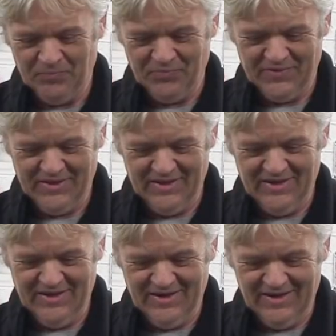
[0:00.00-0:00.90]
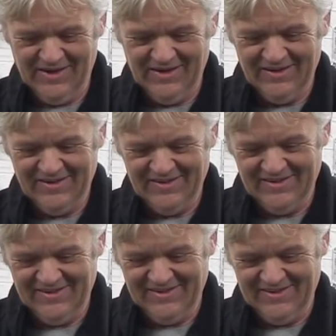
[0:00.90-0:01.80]

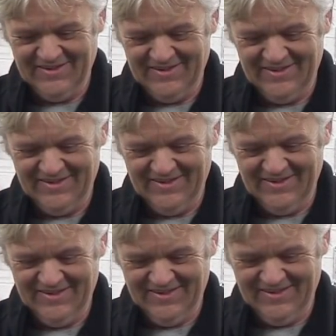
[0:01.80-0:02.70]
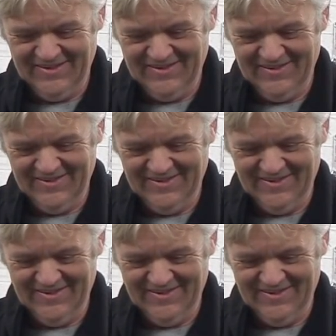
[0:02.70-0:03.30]
(silence)